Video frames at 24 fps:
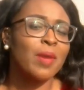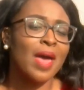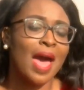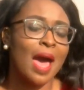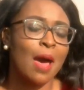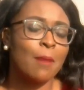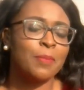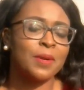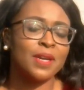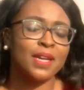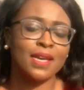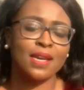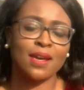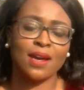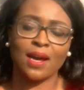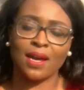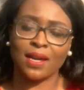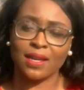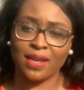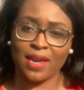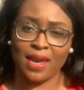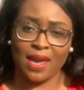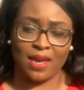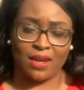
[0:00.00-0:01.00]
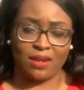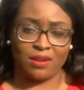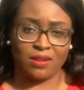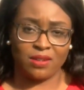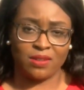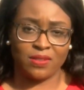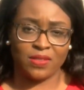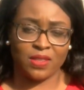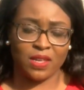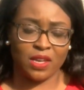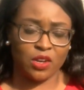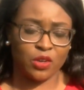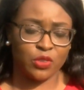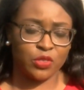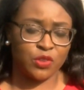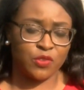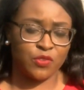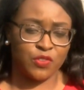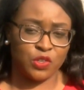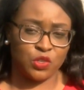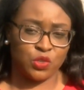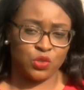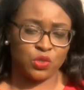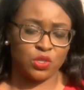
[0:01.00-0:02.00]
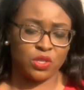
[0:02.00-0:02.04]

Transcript: happening again, the health official,